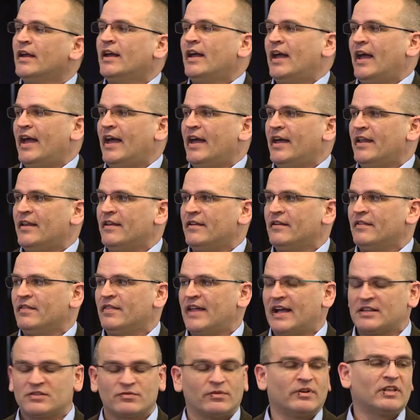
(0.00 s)
And
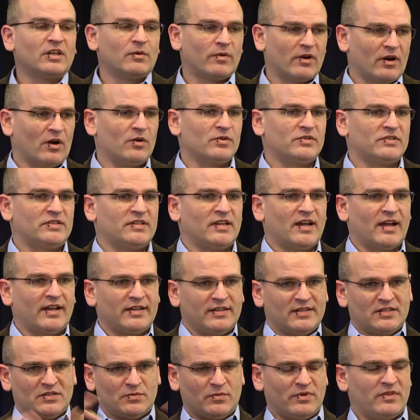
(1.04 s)
that's really where OCI
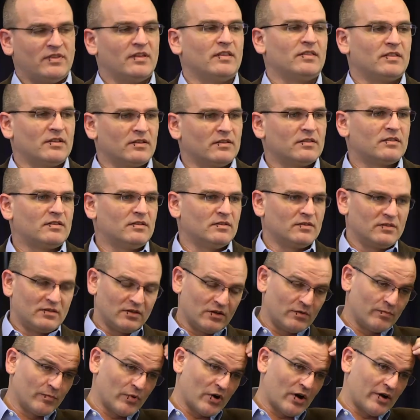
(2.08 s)
is within the
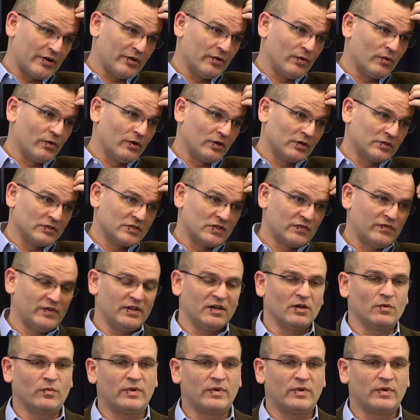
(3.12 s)
broader Oracle sphere.